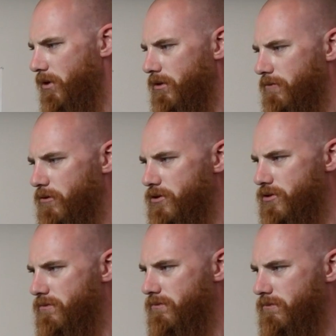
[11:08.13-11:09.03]
Grab the
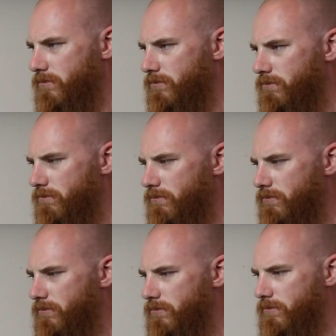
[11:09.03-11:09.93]
forge.
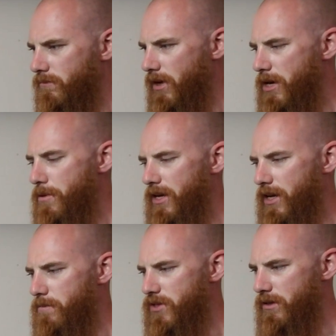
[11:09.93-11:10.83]
Anybody
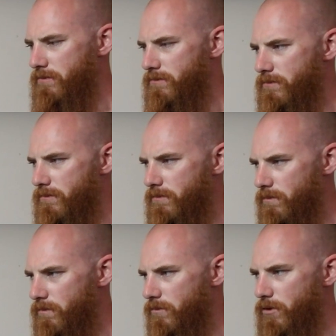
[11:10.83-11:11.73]
comes
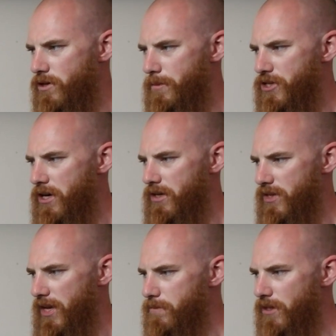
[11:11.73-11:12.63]
in, throw chimichangas
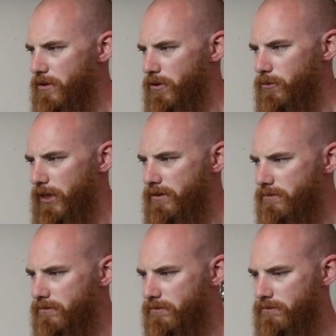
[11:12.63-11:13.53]
at them until they run away.
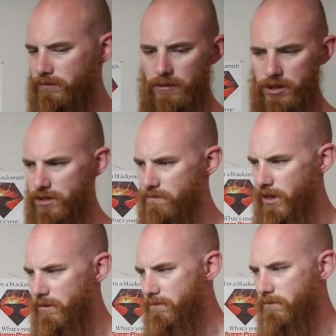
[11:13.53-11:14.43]
Or,
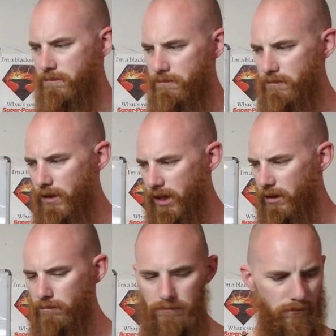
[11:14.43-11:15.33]
you know,
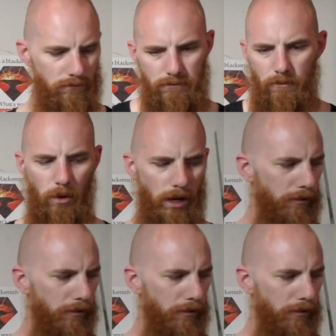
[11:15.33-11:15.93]
kill them. Whatever.